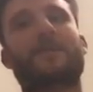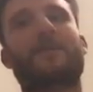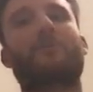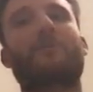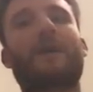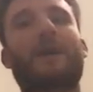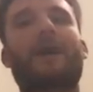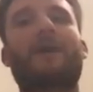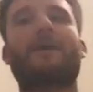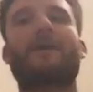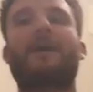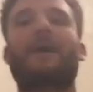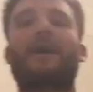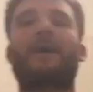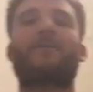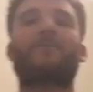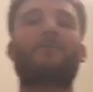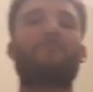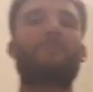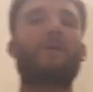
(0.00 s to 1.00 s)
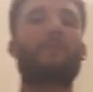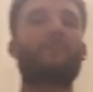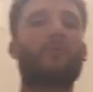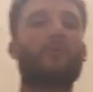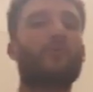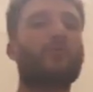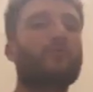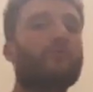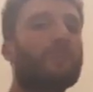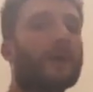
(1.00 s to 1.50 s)
there are other people
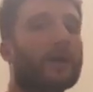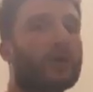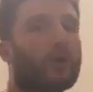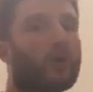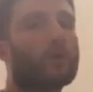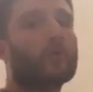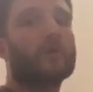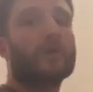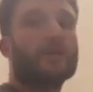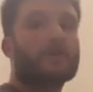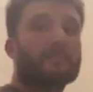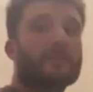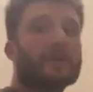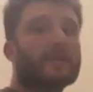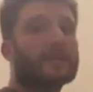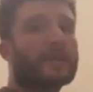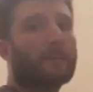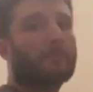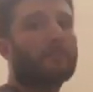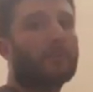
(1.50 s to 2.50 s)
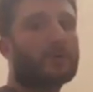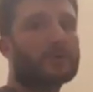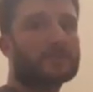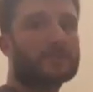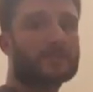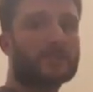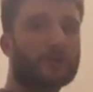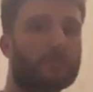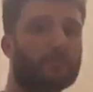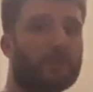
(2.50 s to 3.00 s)
who may already be in that
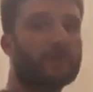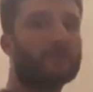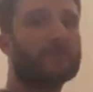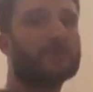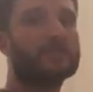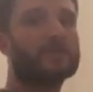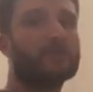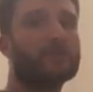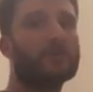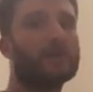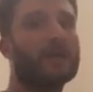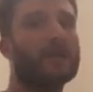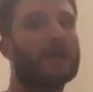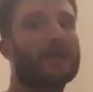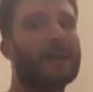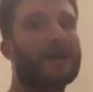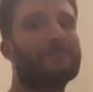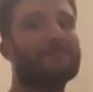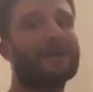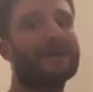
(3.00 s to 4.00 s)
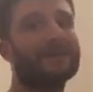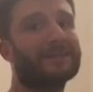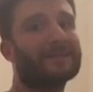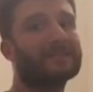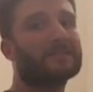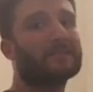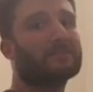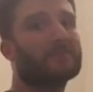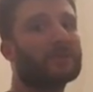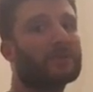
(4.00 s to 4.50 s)
posterior pelvic tilt and may
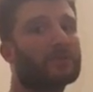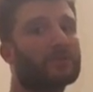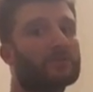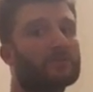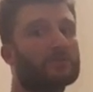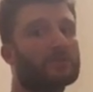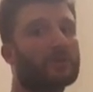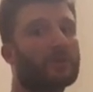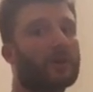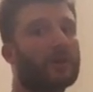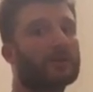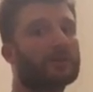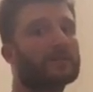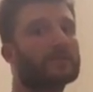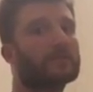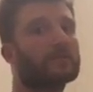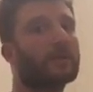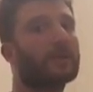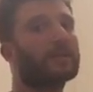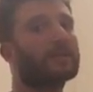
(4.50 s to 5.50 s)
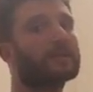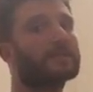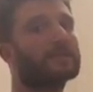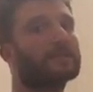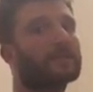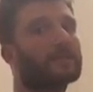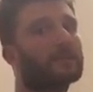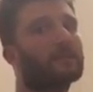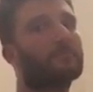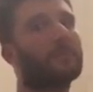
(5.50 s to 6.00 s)
need to be cued to kind of slightly
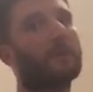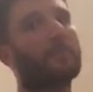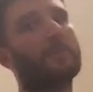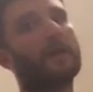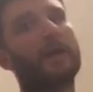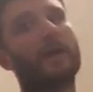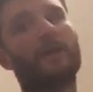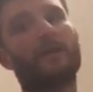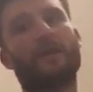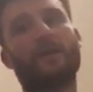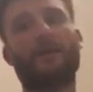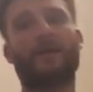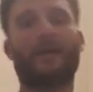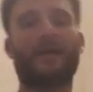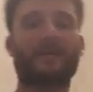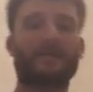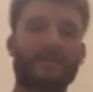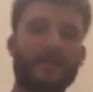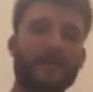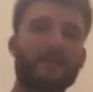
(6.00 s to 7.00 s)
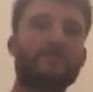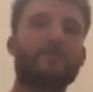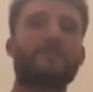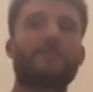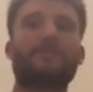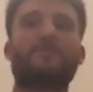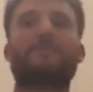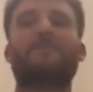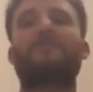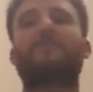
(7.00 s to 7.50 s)
stick the bum out. Again, you
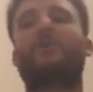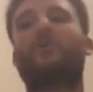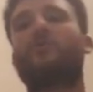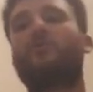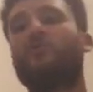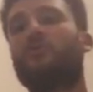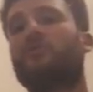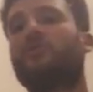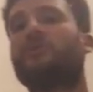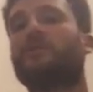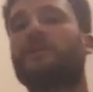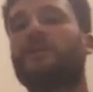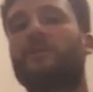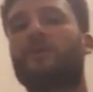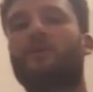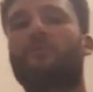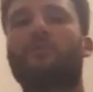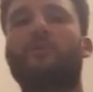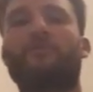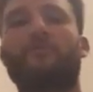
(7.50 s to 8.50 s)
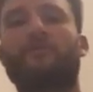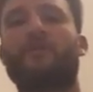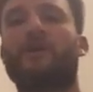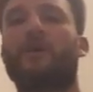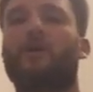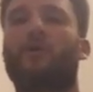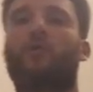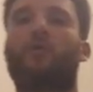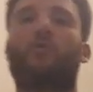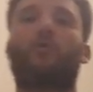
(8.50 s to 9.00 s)
need to know who you're dealing with
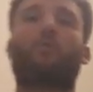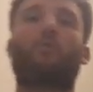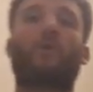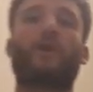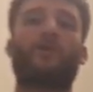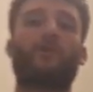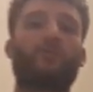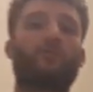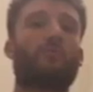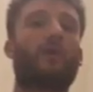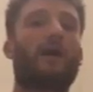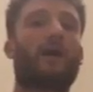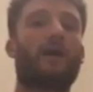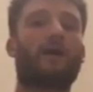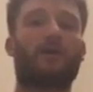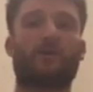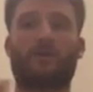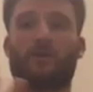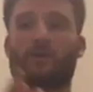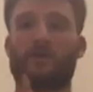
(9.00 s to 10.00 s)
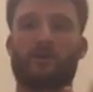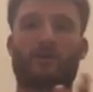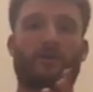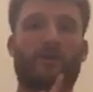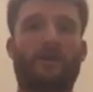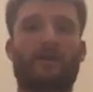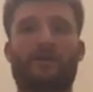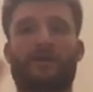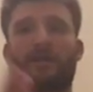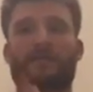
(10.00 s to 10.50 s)
or where you are in
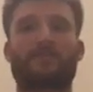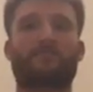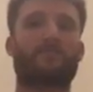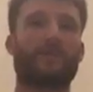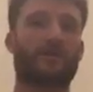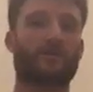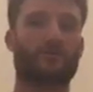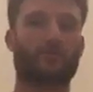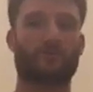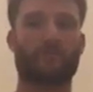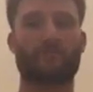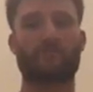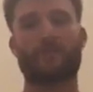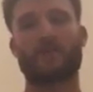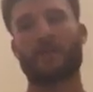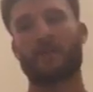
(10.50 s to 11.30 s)
kind of that spectrum.